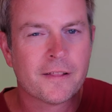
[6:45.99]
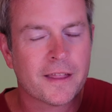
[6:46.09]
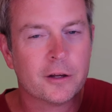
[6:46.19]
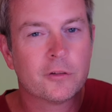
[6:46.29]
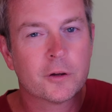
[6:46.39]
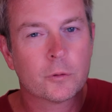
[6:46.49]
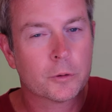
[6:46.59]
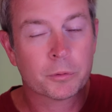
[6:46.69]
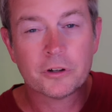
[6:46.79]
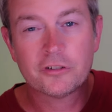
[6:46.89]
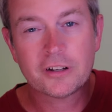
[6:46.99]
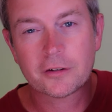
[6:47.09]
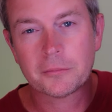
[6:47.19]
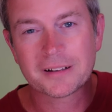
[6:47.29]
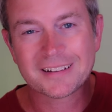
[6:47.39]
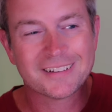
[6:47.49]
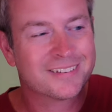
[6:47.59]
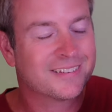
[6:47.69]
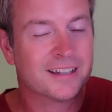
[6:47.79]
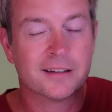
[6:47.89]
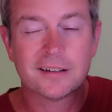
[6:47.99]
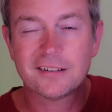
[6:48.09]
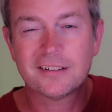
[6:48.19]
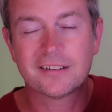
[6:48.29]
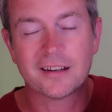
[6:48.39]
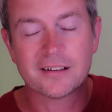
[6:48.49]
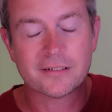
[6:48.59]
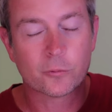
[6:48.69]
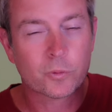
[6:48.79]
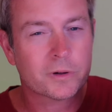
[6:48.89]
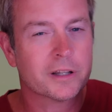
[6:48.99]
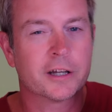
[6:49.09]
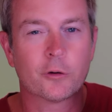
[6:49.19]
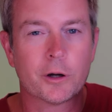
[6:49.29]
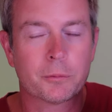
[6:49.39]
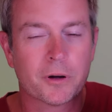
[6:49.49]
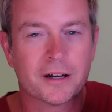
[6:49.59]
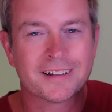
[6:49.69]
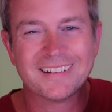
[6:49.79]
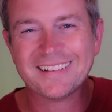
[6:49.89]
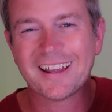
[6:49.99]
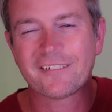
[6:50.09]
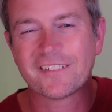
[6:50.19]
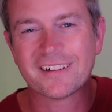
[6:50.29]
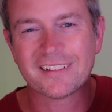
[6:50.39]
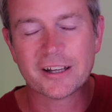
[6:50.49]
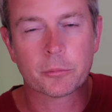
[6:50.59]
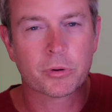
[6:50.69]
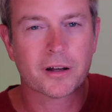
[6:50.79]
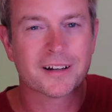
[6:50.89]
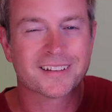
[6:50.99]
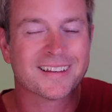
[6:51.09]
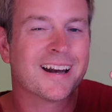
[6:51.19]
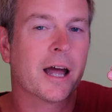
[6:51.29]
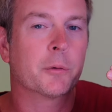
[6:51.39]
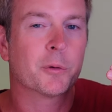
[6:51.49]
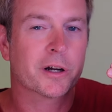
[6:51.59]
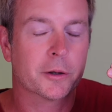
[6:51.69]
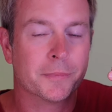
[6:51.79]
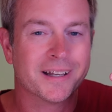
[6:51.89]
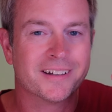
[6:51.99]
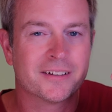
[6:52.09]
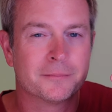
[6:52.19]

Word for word: that you think would appreciate something like this, then this is really a great product and definitely a product that I would recommend